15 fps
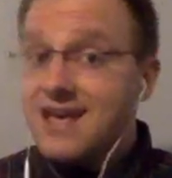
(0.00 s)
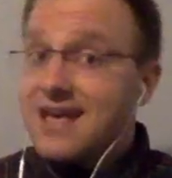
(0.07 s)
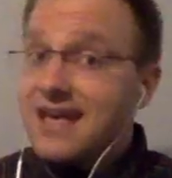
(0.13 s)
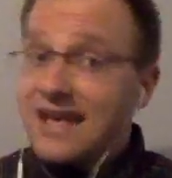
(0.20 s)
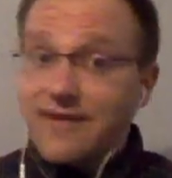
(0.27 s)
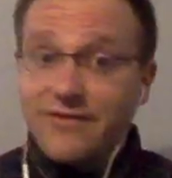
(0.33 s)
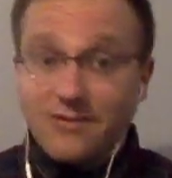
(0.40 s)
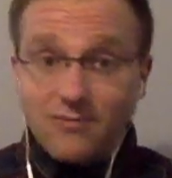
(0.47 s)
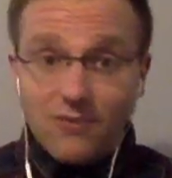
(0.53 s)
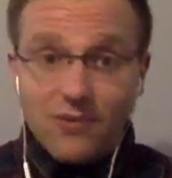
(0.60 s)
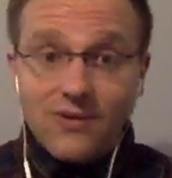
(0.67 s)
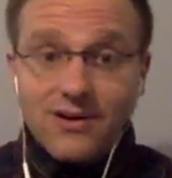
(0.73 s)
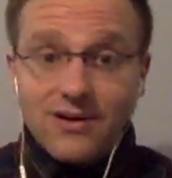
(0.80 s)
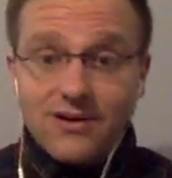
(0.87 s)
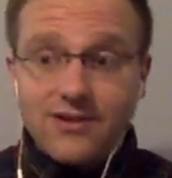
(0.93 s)
Even
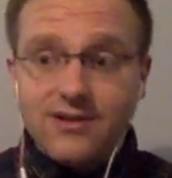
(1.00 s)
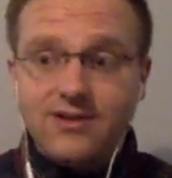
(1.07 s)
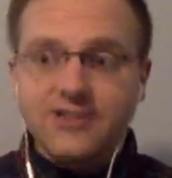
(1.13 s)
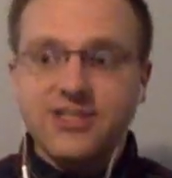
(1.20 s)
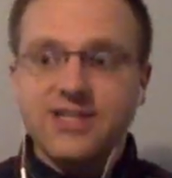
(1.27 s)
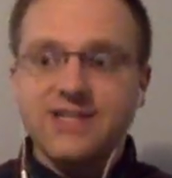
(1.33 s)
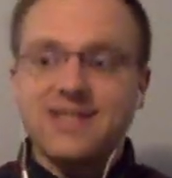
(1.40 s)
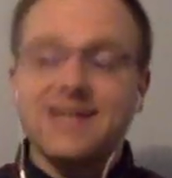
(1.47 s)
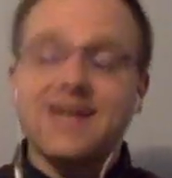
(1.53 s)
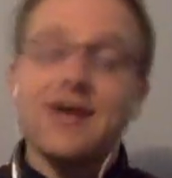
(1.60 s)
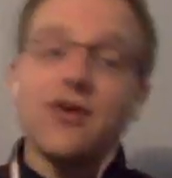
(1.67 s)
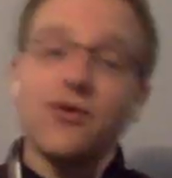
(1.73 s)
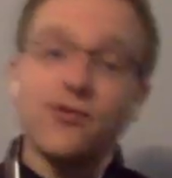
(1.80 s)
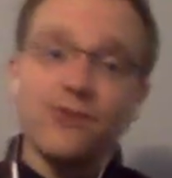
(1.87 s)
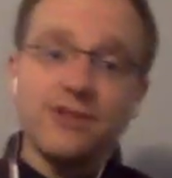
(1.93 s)
more encouraging is that
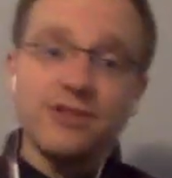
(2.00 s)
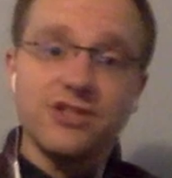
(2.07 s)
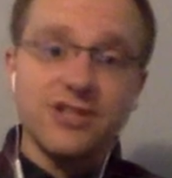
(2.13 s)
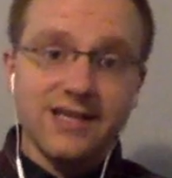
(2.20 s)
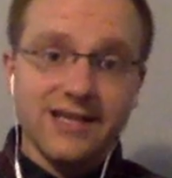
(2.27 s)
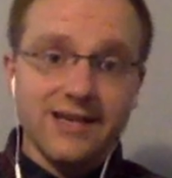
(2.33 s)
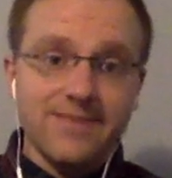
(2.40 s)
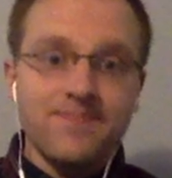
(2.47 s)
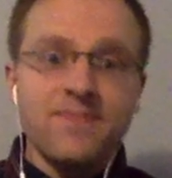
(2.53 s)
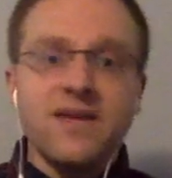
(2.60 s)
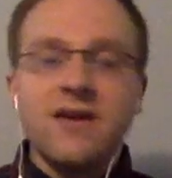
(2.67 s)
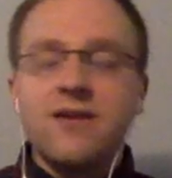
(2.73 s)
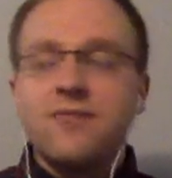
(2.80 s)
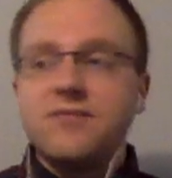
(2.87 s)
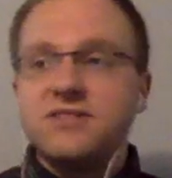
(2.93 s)
originally,
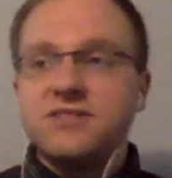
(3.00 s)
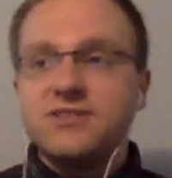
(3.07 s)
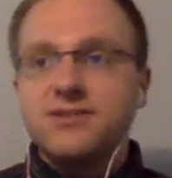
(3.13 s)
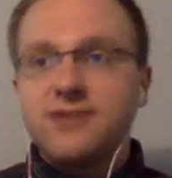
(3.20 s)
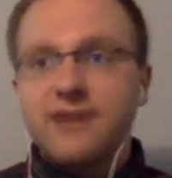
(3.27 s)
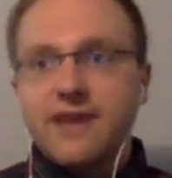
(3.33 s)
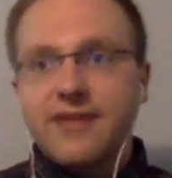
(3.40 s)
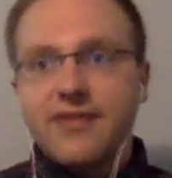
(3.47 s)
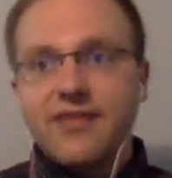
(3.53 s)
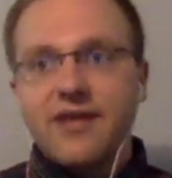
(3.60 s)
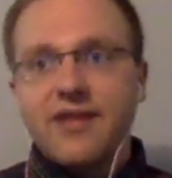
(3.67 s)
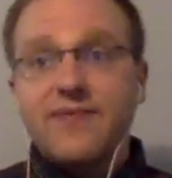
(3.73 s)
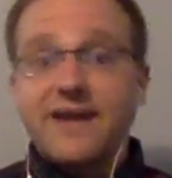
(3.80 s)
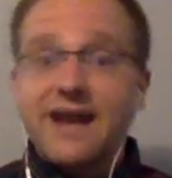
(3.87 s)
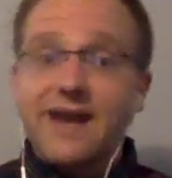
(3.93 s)
Moderna had
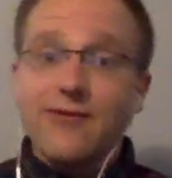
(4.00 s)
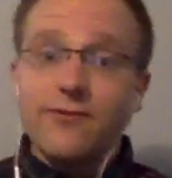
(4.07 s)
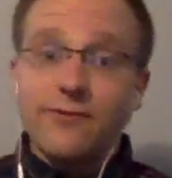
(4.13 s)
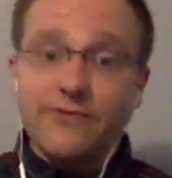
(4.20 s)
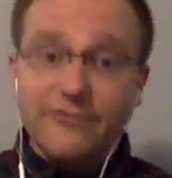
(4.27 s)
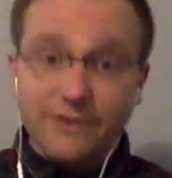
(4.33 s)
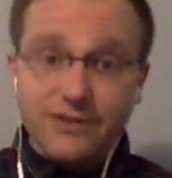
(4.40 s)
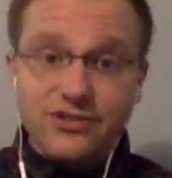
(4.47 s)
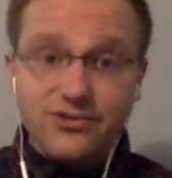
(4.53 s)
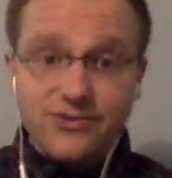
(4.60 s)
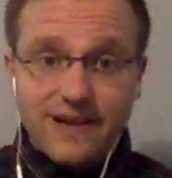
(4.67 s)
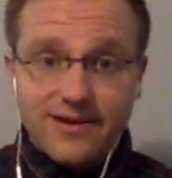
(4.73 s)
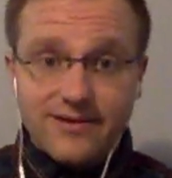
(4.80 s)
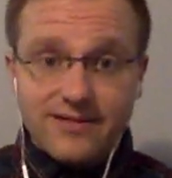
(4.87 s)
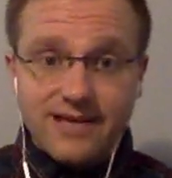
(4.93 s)
thought that at
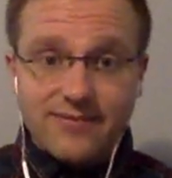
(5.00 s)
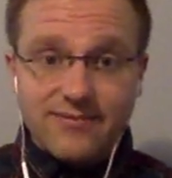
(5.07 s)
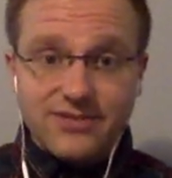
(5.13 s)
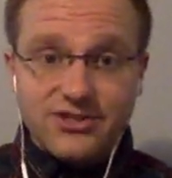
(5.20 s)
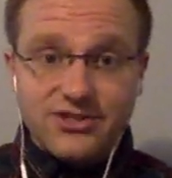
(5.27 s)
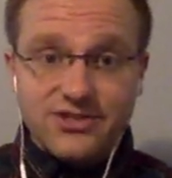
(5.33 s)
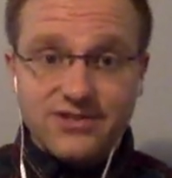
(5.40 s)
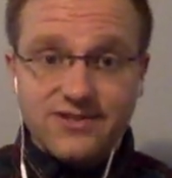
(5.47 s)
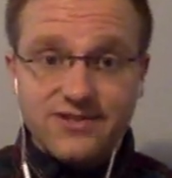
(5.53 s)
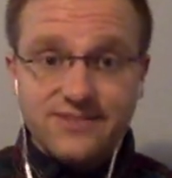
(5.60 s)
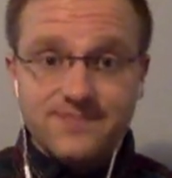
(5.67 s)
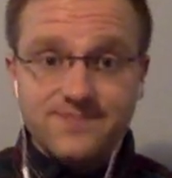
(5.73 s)
refrigerator temperatures,